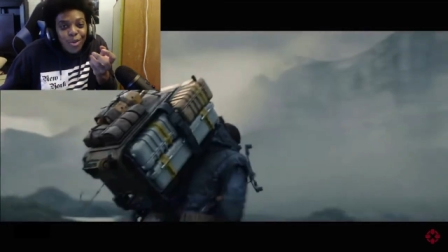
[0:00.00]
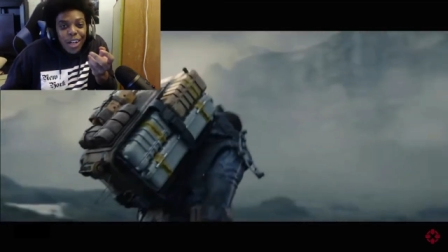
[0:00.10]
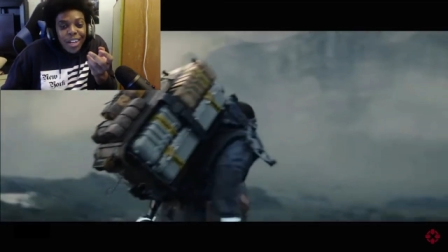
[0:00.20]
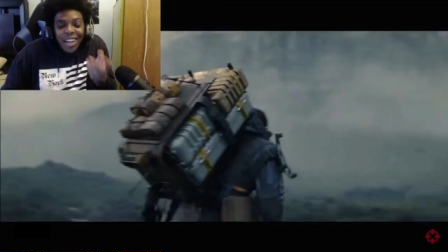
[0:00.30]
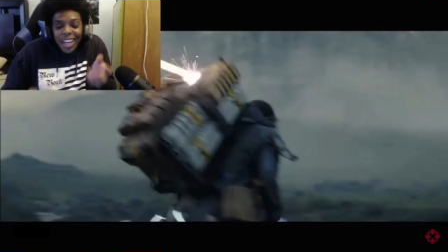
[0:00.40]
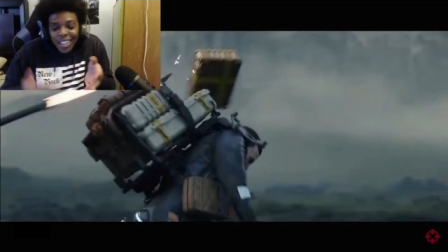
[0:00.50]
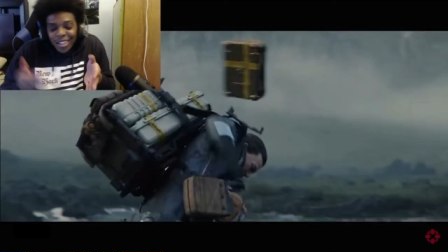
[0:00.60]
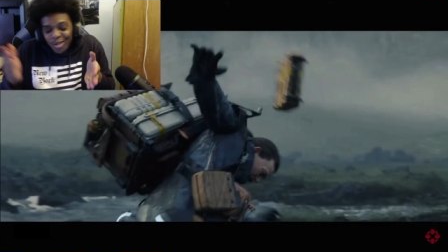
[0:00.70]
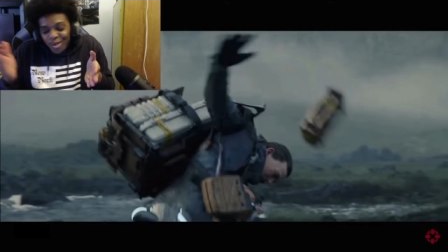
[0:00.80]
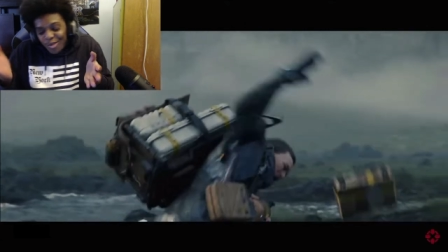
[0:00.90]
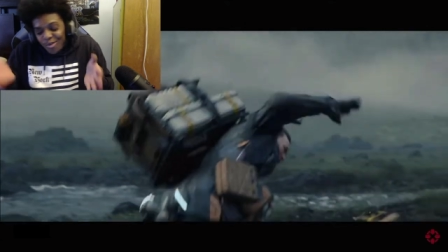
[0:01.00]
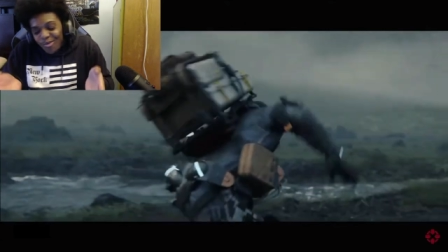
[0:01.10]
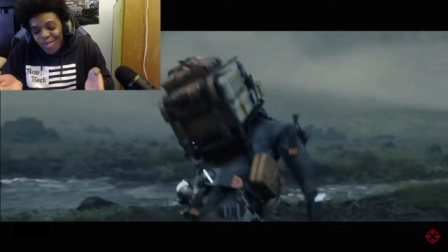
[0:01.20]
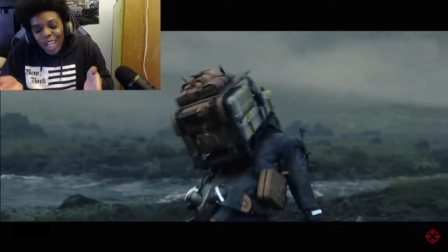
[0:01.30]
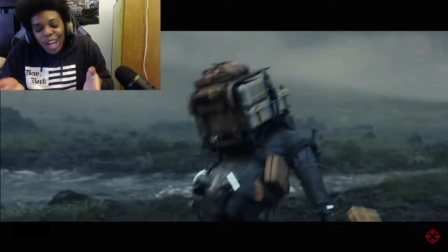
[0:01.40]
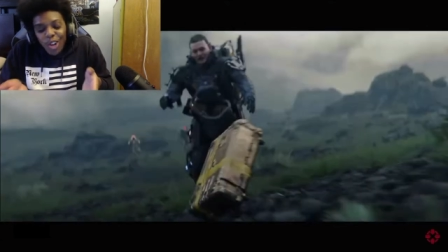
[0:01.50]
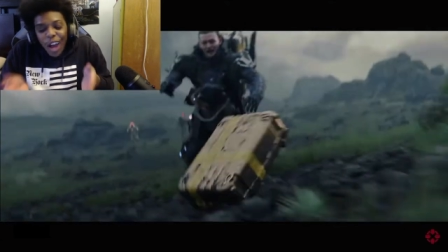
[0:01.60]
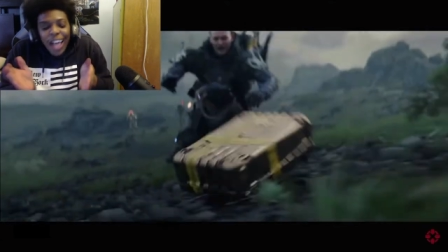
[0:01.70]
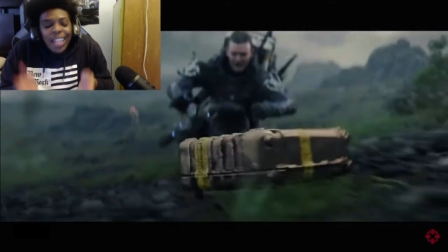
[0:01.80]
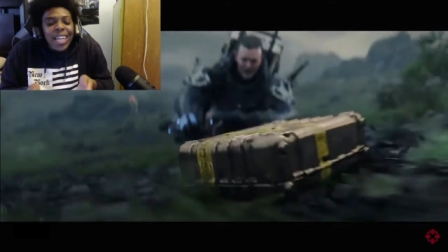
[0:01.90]
well. I could do you know
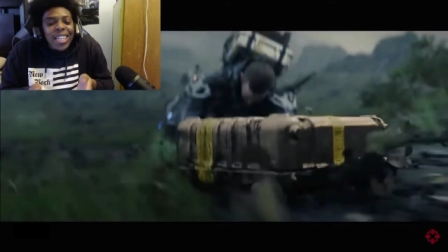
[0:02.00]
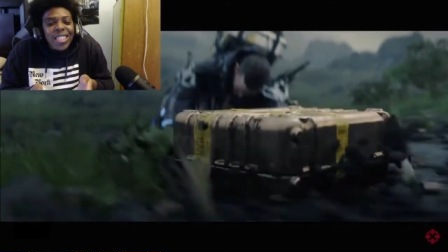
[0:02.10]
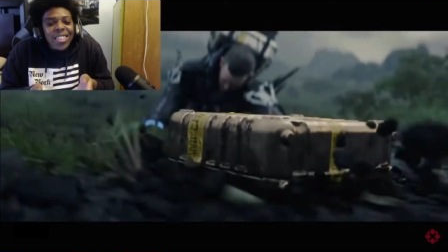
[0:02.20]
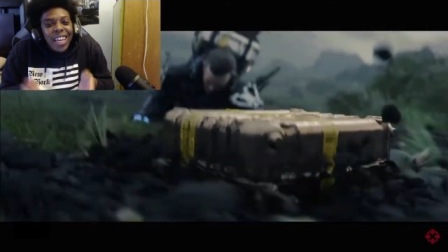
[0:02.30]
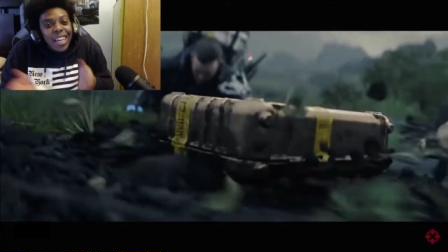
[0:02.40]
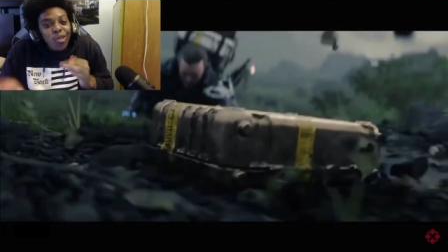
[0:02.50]
highlights and a